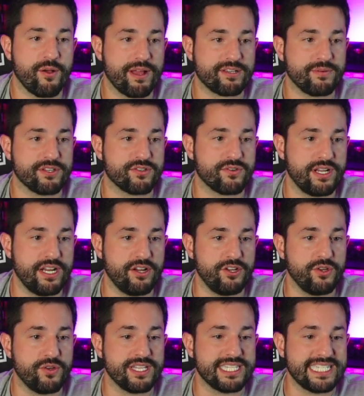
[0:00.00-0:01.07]
go back to my screen here.
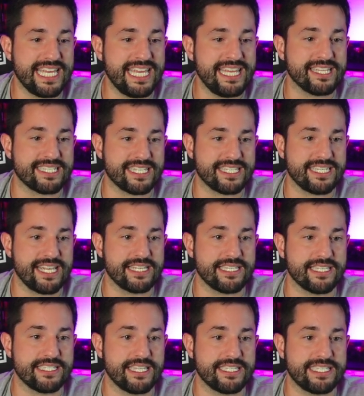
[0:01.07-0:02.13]
You can see the
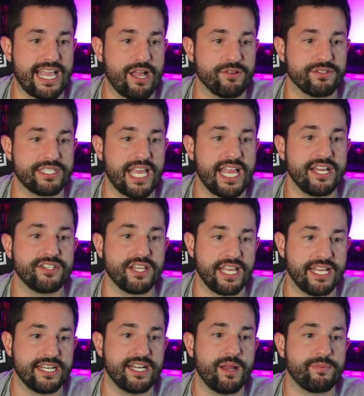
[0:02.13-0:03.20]
successes. The sound sage,
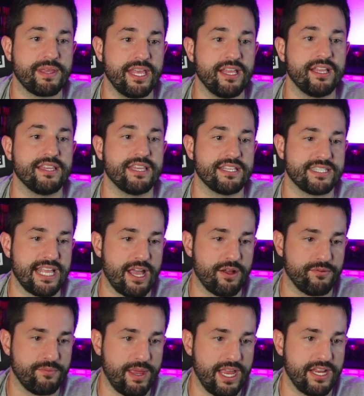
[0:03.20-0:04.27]
they ended up killing the
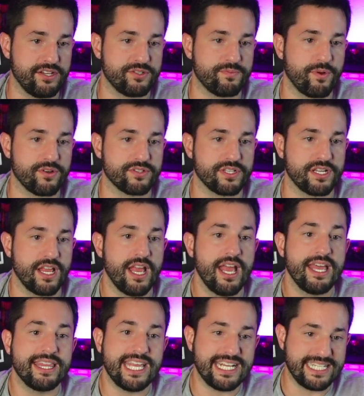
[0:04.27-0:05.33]
sound mage person.
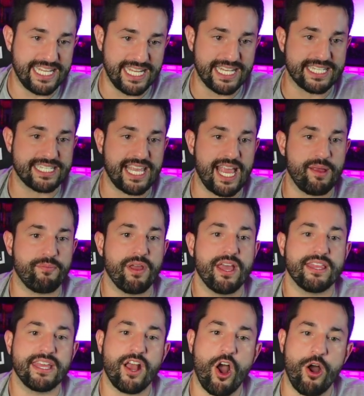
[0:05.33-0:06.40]
They did escape.
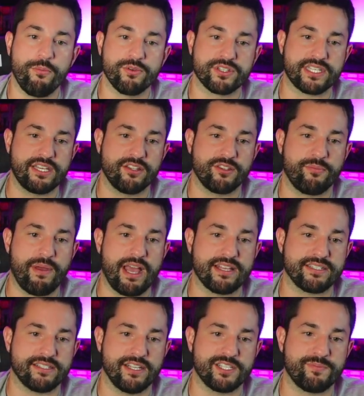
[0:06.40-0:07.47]
They almost killed the
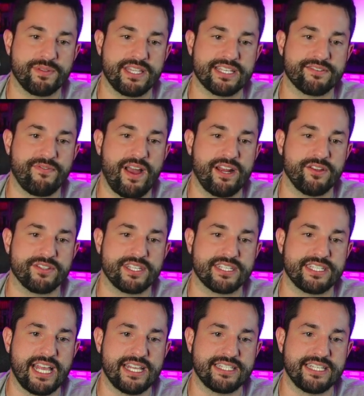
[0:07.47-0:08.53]
basilisk, but this final
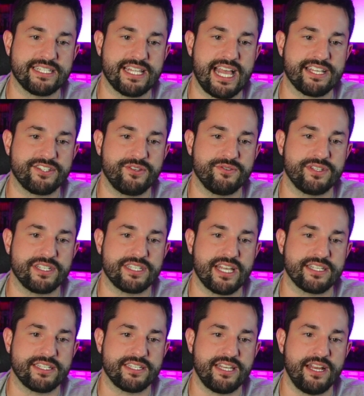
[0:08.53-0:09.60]
success, these last 2
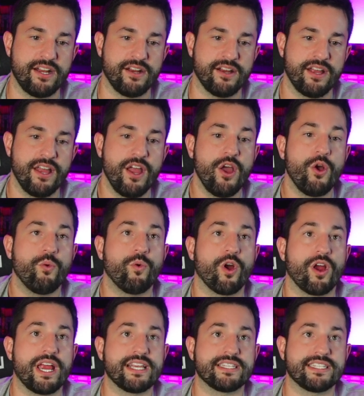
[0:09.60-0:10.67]
successes here,
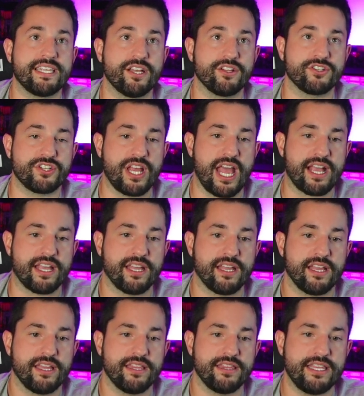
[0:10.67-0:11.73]
were a skill check.
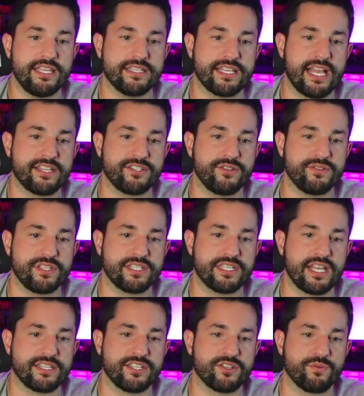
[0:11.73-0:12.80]
These last 2
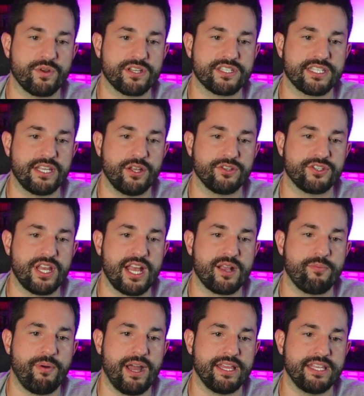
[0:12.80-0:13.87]
successes were a skill
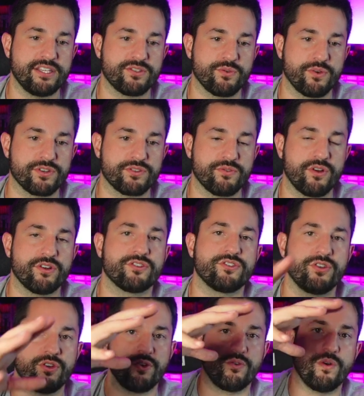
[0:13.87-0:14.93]
check by the sorcerer
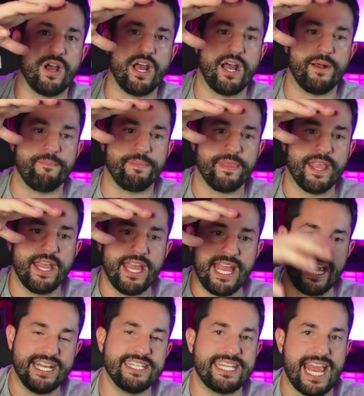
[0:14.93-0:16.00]
to
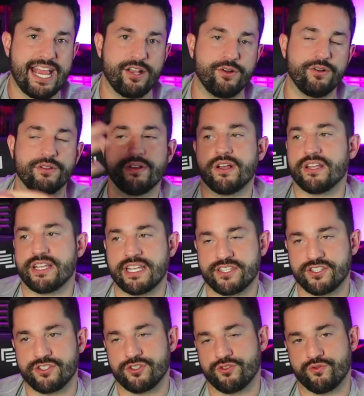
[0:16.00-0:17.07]
entangle, I
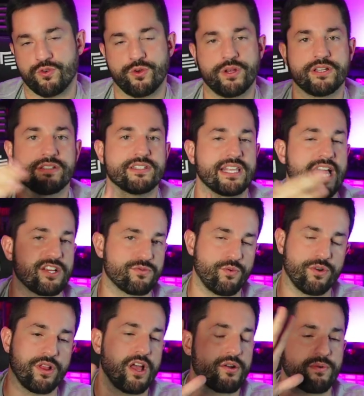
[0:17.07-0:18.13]
guess it's a druid /
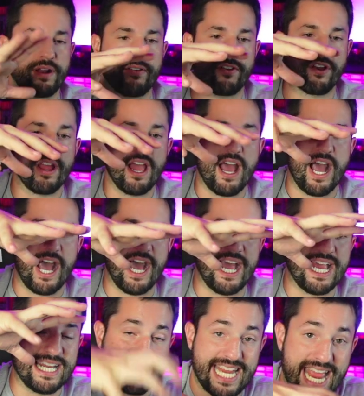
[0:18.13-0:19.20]
warlock, whatever,
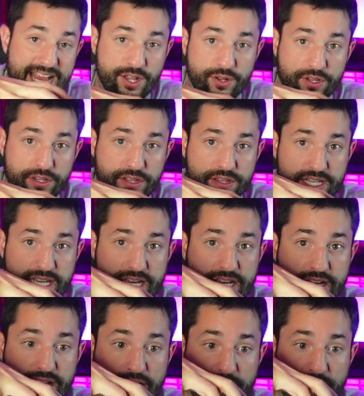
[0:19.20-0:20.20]
entangle the